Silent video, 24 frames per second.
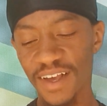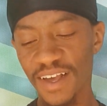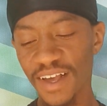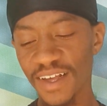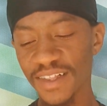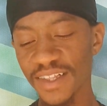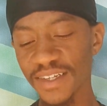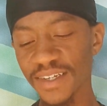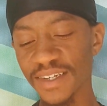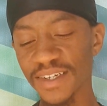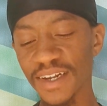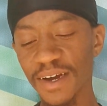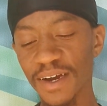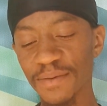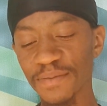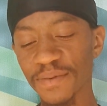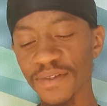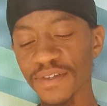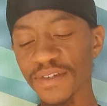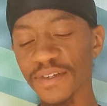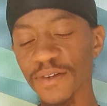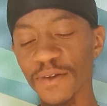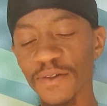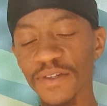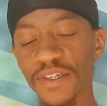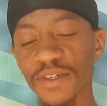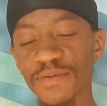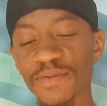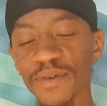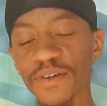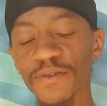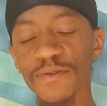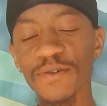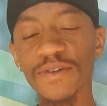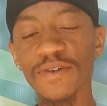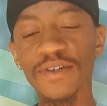This time, please, Holy
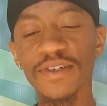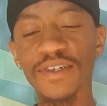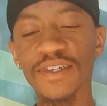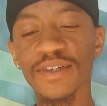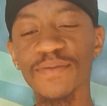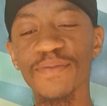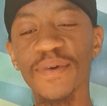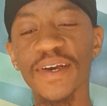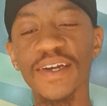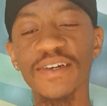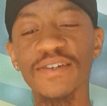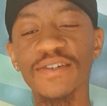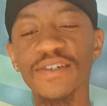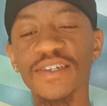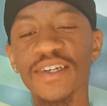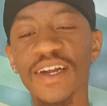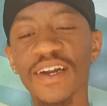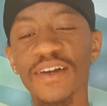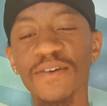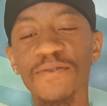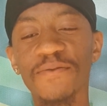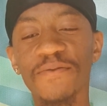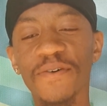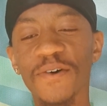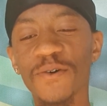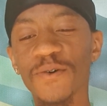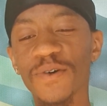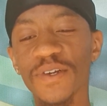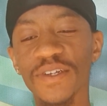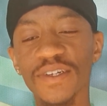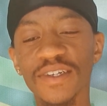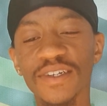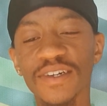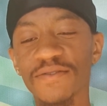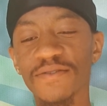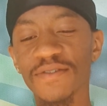Spirit, what is the main energetic
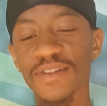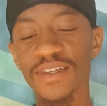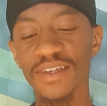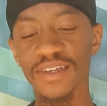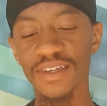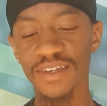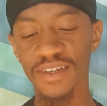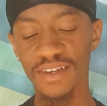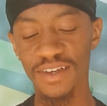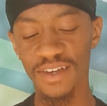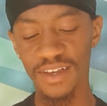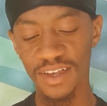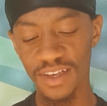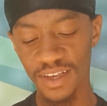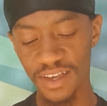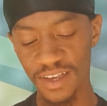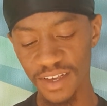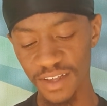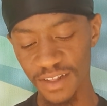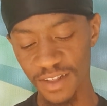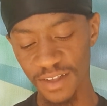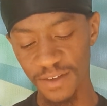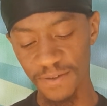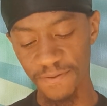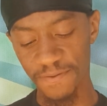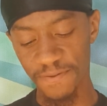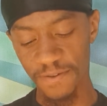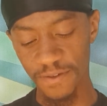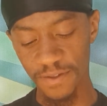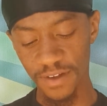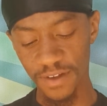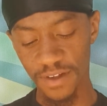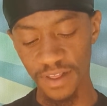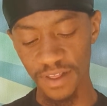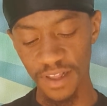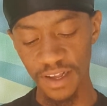focus of the healing for
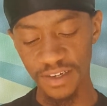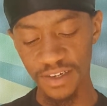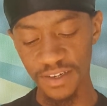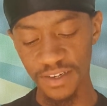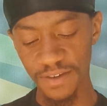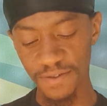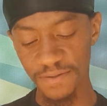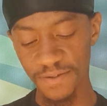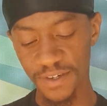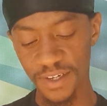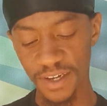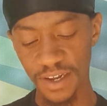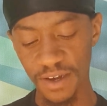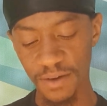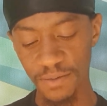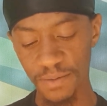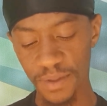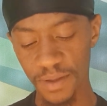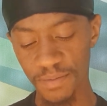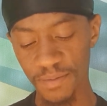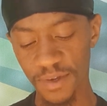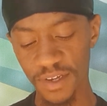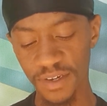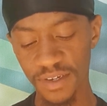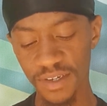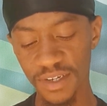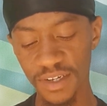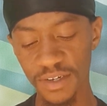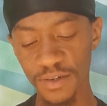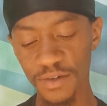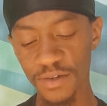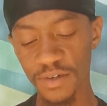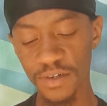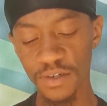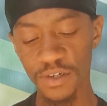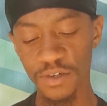the collective to help them
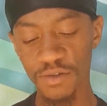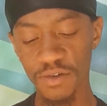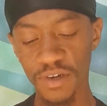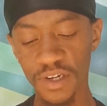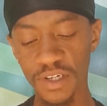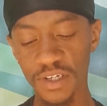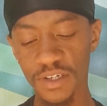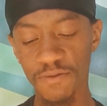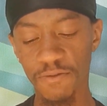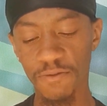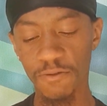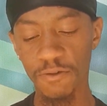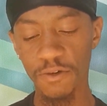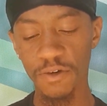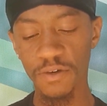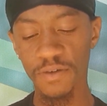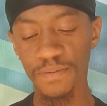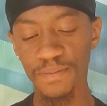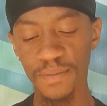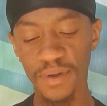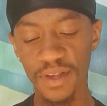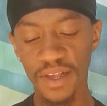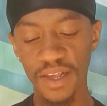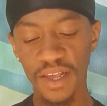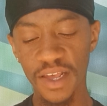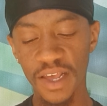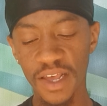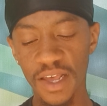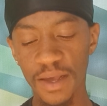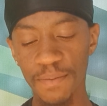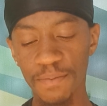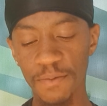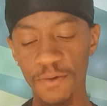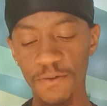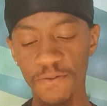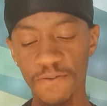continue to transform
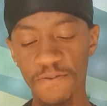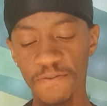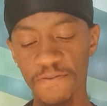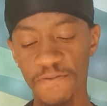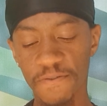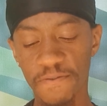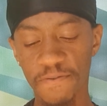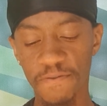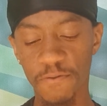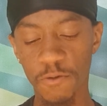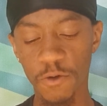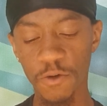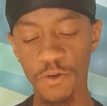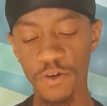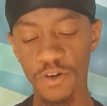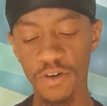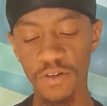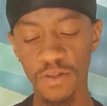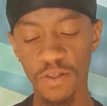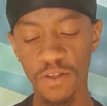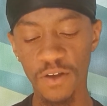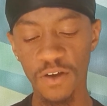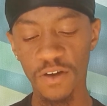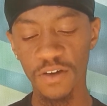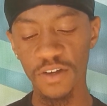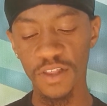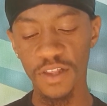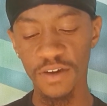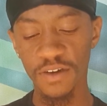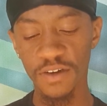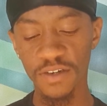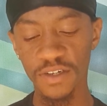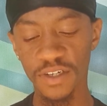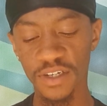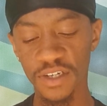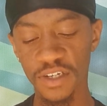and move forward along
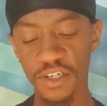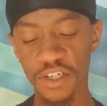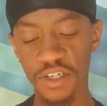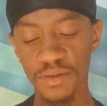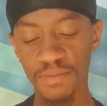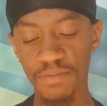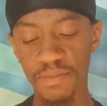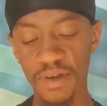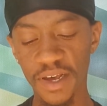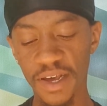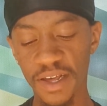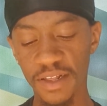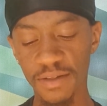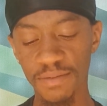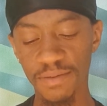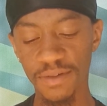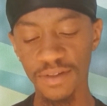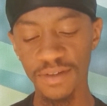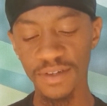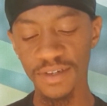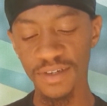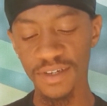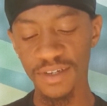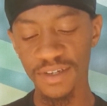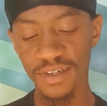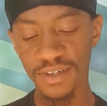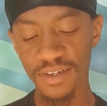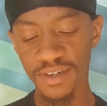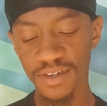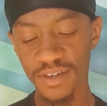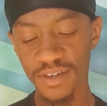their ascension path, please?